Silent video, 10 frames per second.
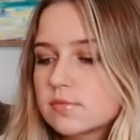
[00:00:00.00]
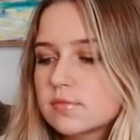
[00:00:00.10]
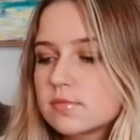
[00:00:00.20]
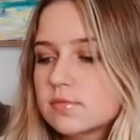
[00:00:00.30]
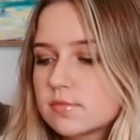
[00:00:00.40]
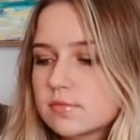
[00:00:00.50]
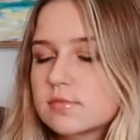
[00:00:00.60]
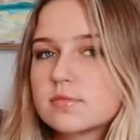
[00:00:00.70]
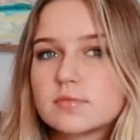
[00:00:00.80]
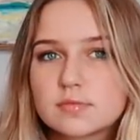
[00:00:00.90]

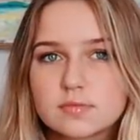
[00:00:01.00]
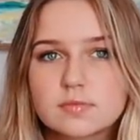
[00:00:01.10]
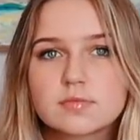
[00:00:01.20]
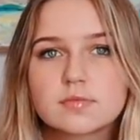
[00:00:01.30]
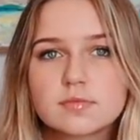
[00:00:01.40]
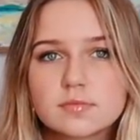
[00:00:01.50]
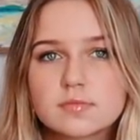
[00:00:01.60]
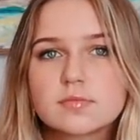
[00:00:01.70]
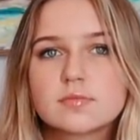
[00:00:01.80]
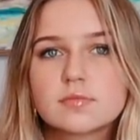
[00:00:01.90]

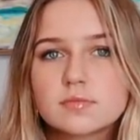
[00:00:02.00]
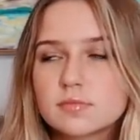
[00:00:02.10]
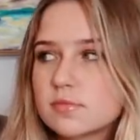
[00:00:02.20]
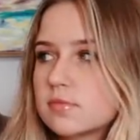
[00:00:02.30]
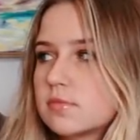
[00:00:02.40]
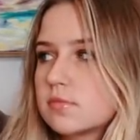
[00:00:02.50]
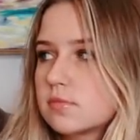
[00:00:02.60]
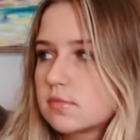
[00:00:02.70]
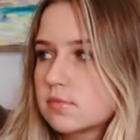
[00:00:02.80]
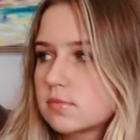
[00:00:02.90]

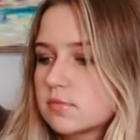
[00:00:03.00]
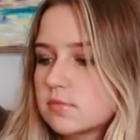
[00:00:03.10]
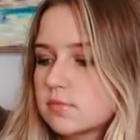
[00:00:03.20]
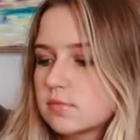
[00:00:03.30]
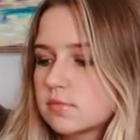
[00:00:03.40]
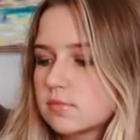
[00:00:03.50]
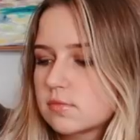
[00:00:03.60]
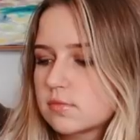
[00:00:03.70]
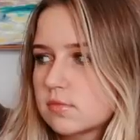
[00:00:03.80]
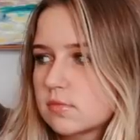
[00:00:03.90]

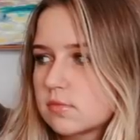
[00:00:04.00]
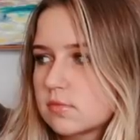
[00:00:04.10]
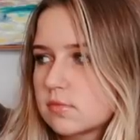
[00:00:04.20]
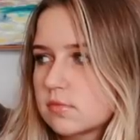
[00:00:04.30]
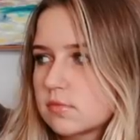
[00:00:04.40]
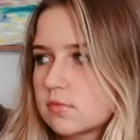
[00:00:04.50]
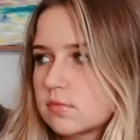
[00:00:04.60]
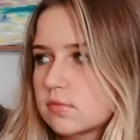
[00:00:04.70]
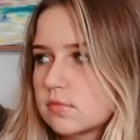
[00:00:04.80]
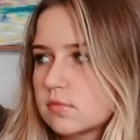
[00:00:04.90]

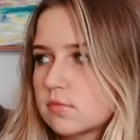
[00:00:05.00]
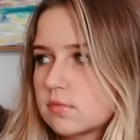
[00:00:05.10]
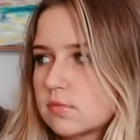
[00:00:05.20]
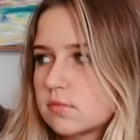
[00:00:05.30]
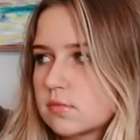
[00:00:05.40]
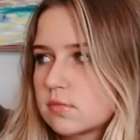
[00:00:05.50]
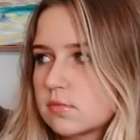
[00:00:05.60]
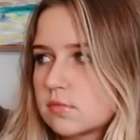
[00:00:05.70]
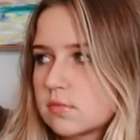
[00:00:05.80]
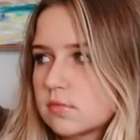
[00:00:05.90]

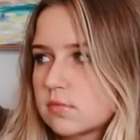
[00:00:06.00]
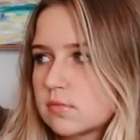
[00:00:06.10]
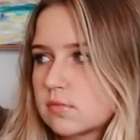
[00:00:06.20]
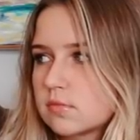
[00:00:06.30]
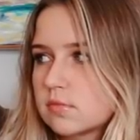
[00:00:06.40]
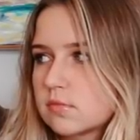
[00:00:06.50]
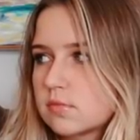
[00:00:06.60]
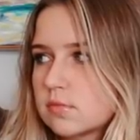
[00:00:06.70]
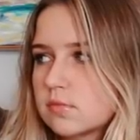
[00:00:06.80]
(silent)